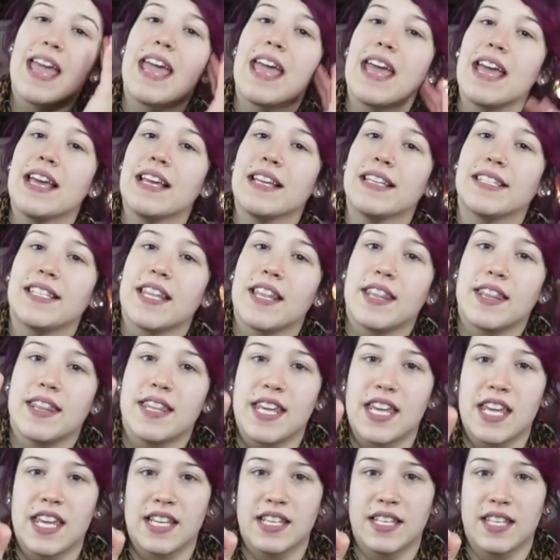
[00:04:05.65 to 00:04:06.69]
is
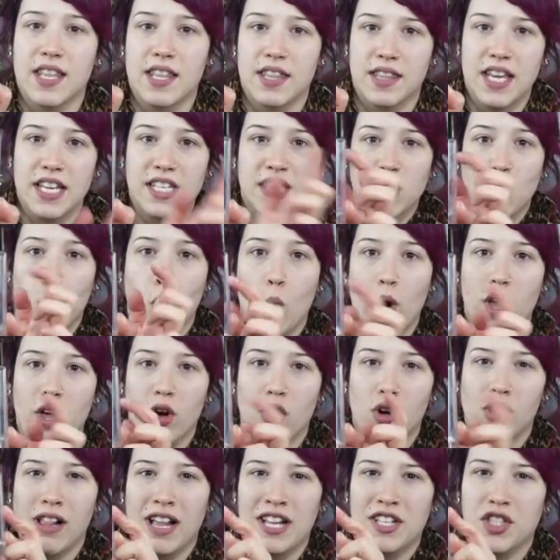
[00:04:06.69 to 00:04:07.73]
these, this
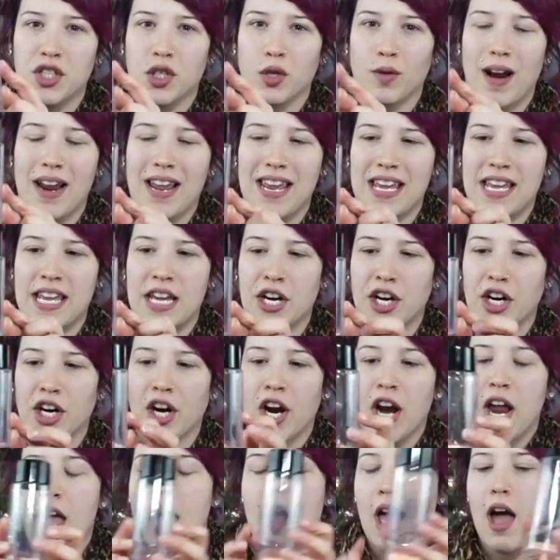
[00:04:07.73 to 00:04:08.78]
oil cleanser right
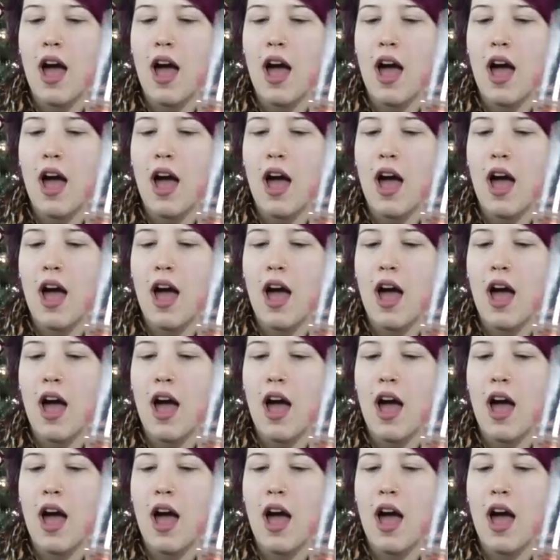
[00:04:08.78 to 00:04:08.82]
here.